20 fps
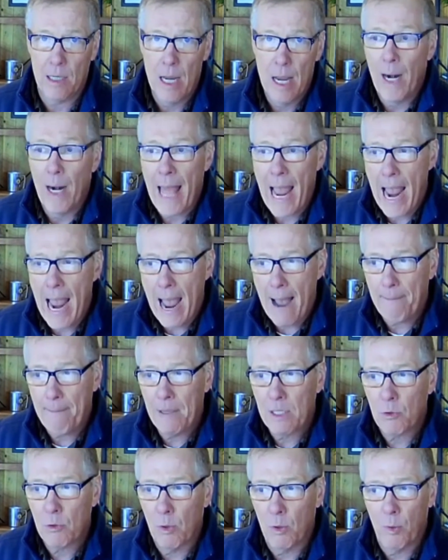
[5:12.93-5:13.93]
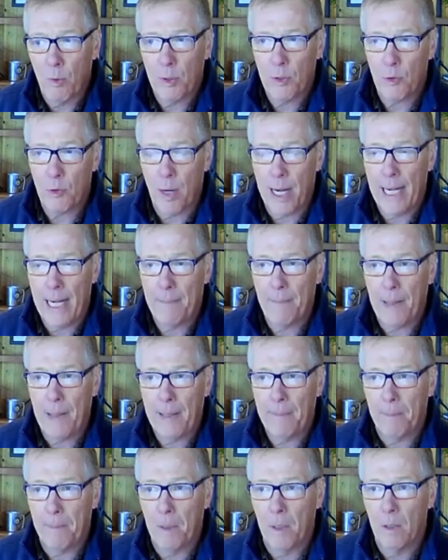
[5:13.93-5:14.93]
What happens when we train
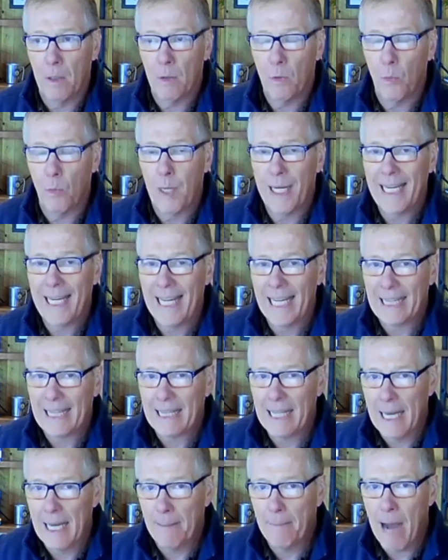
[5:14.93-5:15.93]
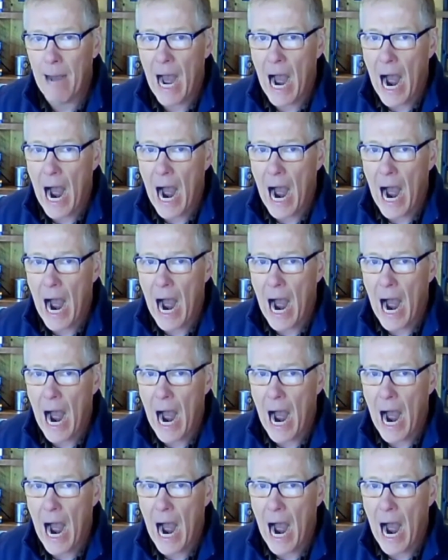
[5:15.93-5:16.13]
people, we get them